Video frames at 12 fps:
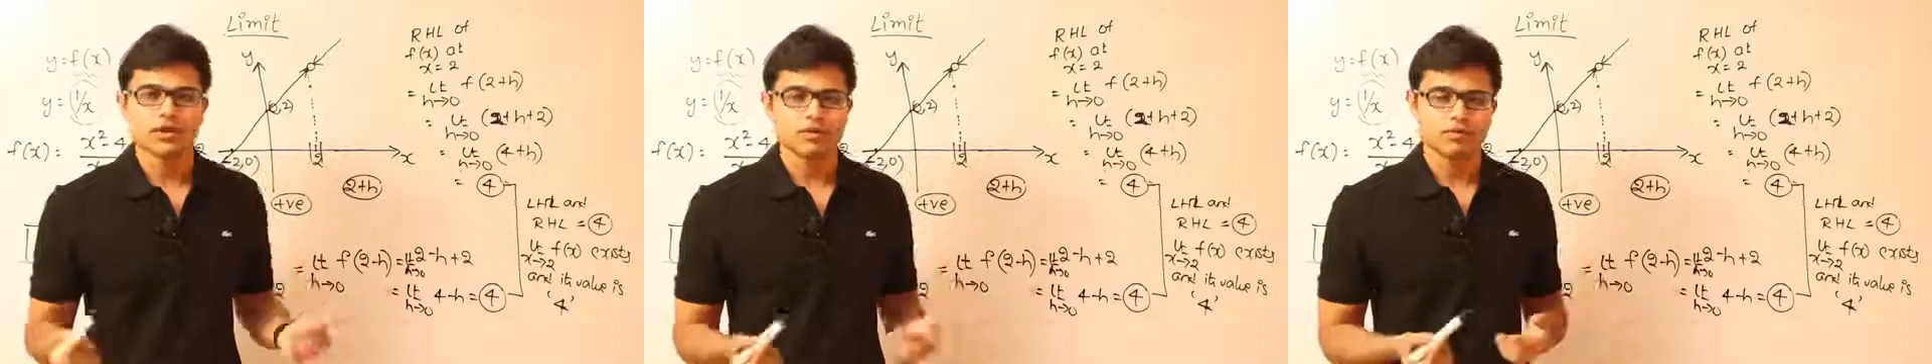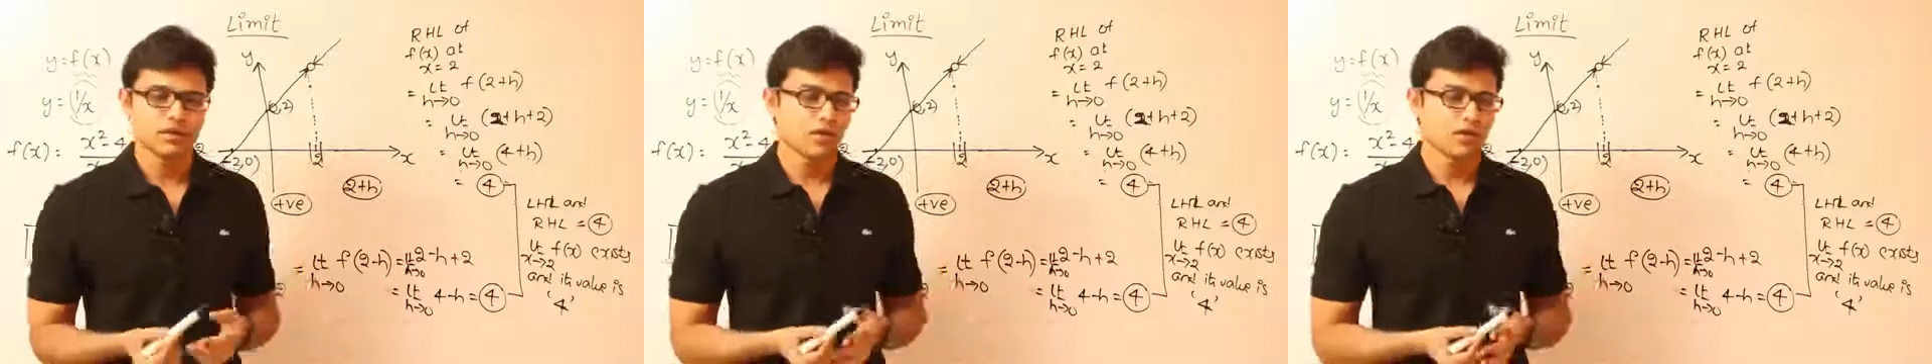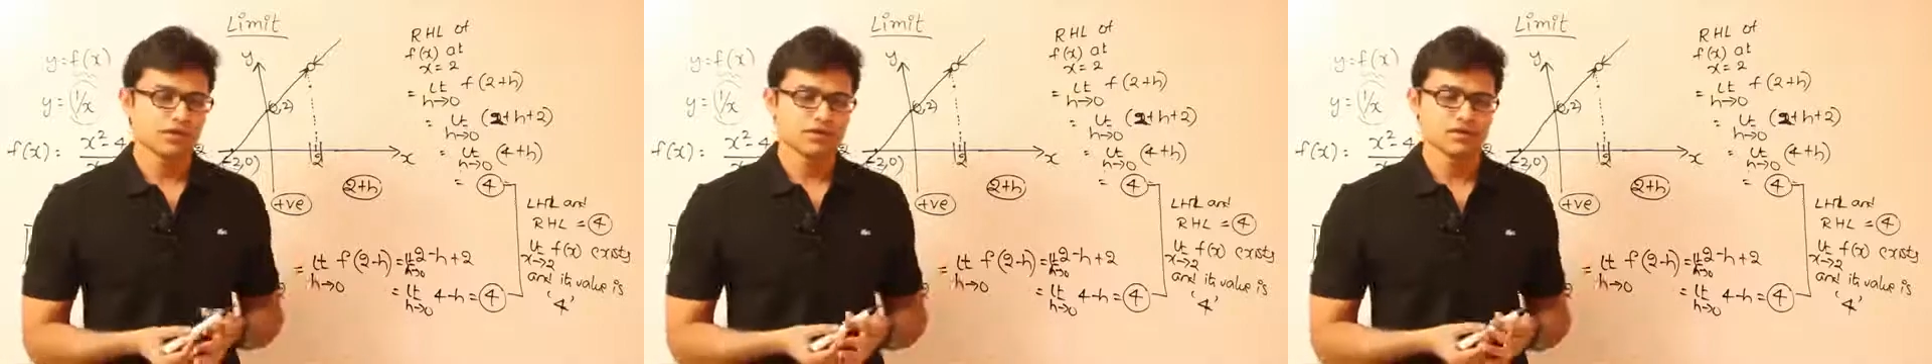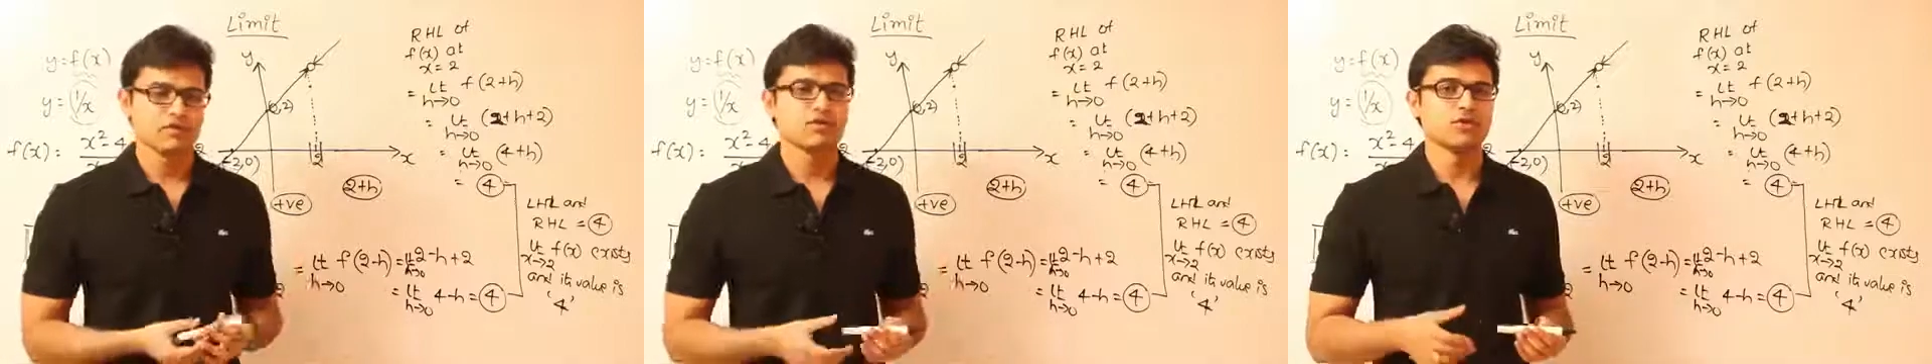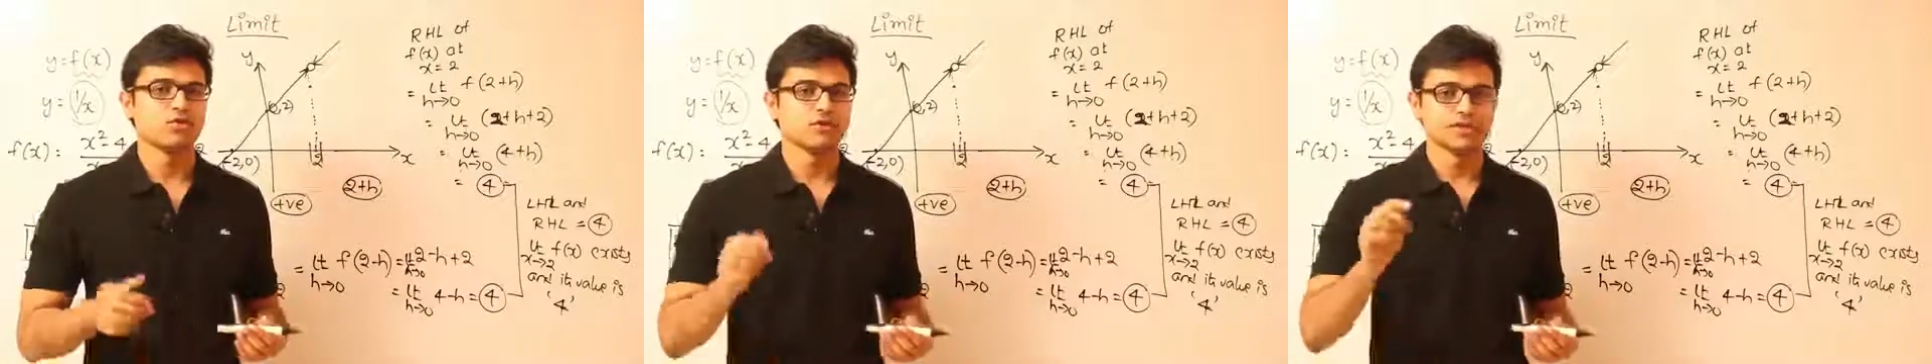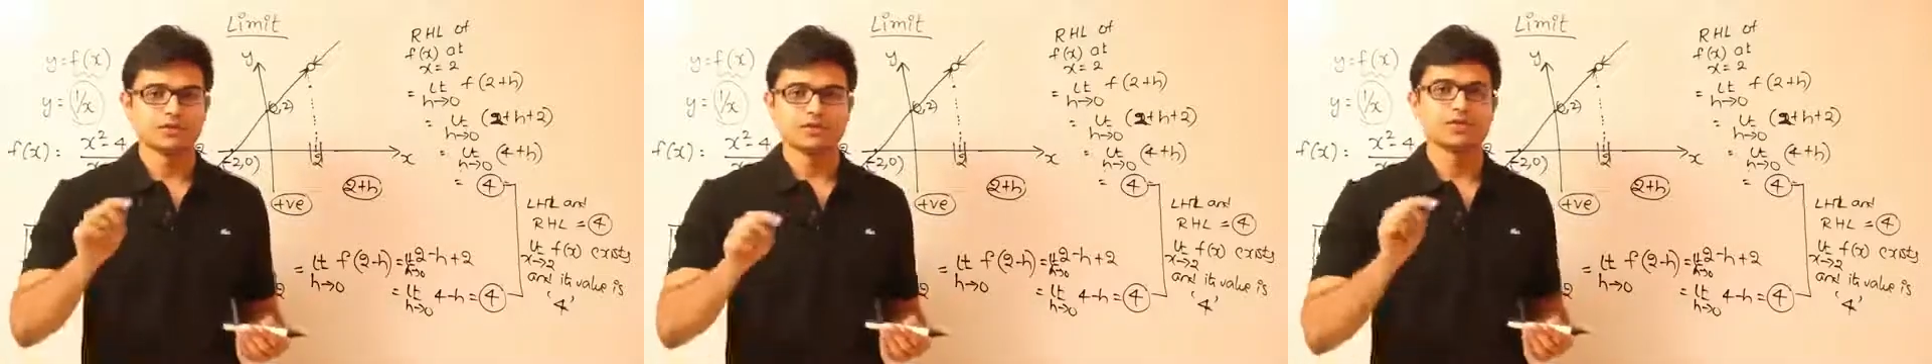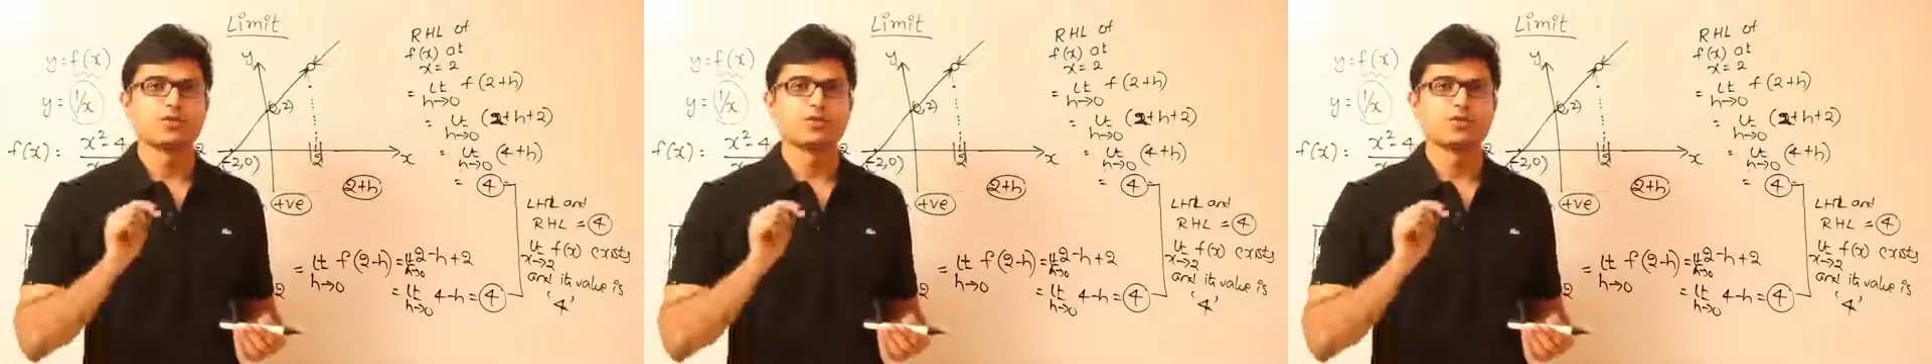that, because if you do this in